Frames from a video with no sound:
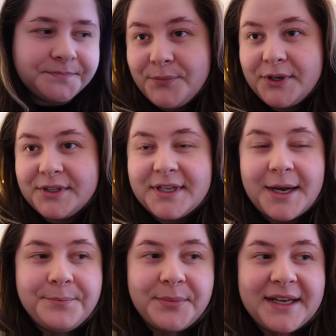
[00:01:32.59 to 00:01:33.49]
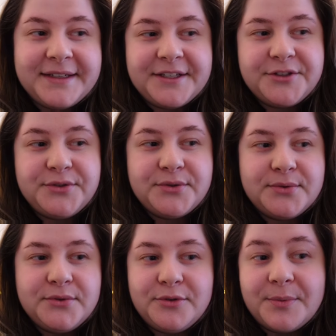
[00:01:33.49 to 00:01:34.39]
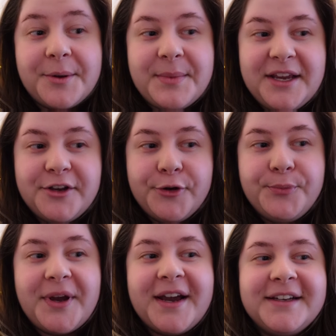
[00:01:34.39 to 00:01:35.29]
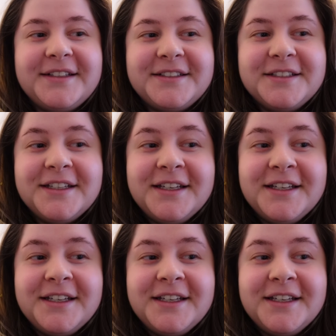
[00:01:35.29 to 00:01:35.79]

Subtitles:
But I'm planning to do my makeup, and